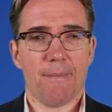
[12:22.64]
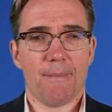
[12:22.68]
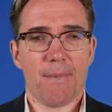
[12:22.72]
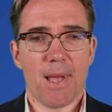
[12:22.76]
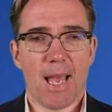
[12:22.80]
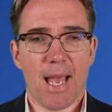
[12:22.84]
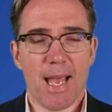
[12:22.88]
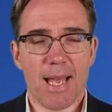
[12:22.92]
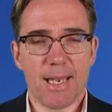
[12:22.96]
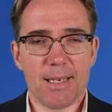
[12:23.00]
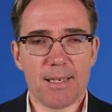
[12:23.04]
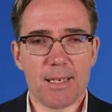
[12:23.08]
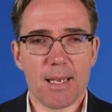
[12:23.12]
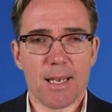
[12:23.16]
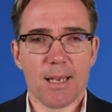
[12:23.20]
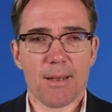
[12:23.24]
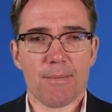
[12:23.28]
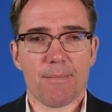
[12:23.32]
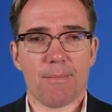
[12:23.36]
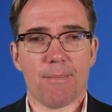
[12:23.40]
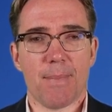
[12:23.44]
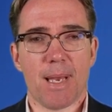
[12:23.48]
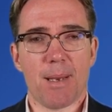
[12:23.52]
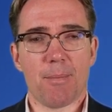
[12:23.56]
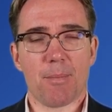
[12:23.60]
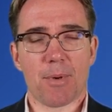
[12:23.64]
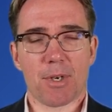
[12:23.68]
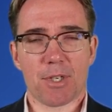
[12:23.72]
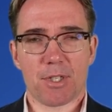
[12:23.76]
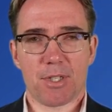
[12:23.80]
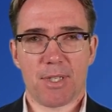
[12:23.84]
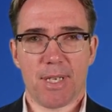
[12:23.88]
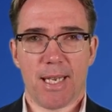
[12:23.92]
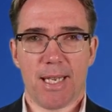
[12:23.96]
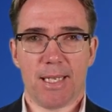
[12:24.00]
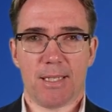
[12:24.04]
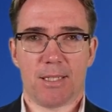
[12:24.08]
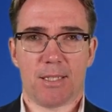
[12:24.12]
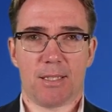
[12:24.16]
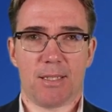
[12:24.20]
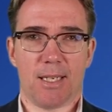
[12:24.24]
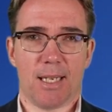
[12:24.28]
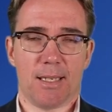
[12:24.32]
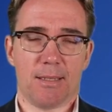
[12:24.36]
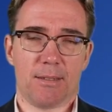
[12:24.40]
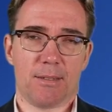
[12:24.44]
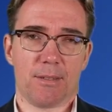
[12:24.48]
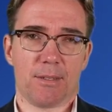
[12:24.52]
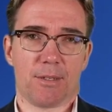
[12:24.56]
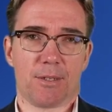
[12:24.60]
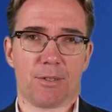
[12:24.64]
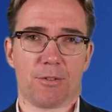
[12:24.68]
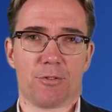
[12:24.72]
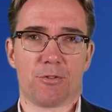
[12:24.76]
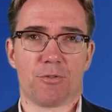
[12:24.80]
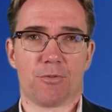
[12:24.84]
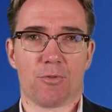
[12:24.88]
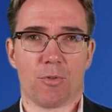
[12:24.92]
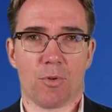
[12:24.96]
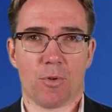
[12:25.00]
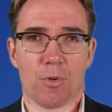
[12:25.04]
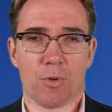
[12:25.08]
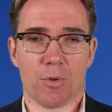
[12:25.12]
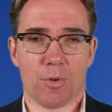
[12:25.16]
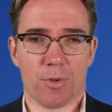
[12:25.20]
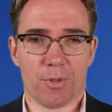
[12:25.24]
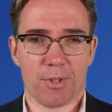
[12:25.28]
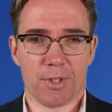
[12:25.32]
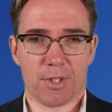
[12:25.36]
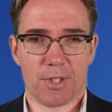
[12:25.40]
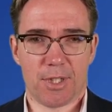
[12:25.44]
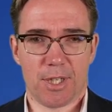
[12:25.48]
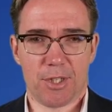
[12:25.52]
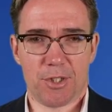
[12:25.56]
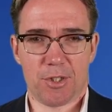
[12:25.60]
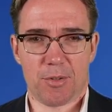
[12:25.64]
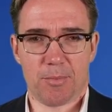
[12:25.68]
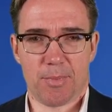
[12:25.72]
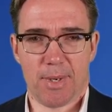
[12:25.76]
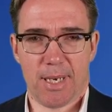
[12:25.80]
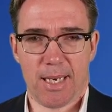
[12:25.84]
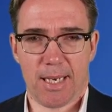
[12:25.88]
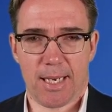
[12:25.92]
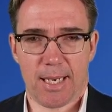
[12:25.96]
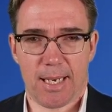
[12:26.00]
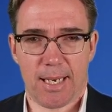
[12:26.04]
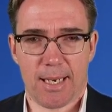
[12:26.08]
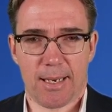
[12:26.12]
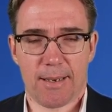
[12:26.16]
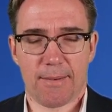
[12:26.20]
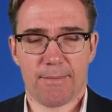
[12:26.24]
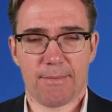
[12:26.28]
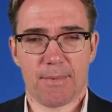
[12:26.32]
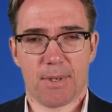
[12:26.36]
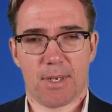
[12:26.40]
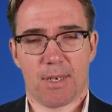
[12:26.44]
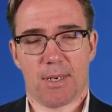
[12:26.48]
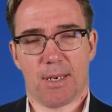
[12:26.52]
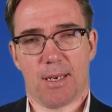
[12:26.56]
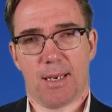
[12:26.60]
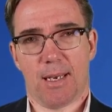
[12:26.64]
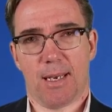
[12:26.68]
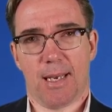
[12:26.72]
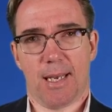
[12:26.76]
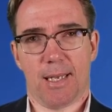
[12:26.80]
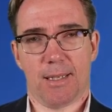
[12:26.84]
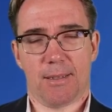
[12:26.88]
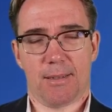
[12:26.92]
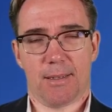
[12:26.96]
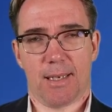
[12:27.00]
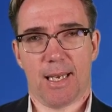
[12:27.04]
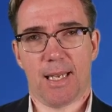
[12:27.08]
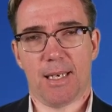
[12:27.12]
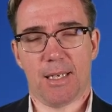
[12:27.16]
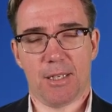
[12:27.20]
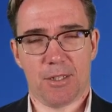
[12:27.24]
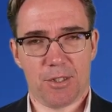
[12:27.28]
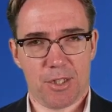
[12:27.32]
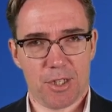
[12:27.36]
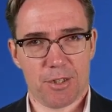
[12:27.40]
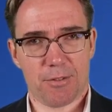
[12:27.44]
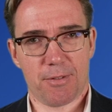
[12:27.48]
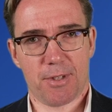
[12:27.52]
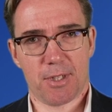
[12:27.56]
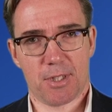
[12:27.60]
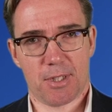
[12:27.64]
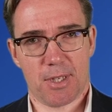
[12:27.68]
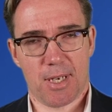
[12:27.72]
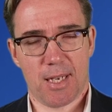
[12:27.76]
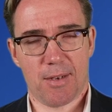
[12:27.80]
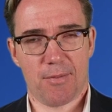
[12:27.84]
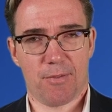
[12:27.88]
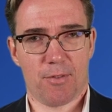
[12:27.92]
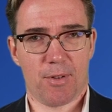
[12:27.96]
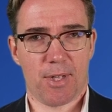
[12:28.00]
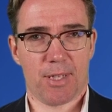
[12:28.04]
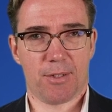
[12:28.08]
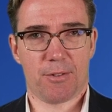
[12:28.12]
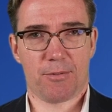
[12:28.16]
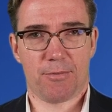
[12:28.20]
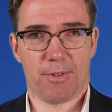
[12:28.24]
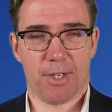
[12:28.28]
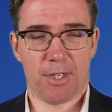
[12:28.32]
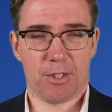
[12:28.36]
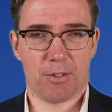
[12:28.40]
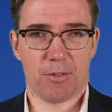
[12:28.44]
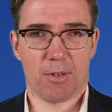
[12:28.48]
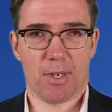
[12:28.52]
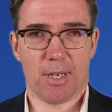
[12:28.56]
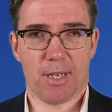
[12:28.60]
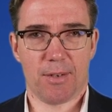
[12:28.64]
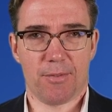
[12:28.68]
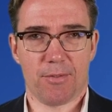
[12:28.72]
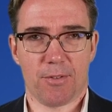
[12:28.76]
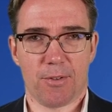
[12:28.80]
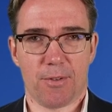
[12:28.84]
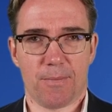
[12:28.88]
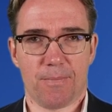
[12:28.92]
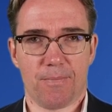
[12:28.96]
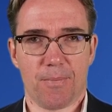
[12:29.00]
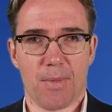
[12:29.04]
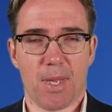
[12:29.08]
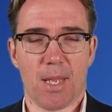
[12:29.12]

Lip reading: And member states tend to control all decision making at any serious level at the regional level.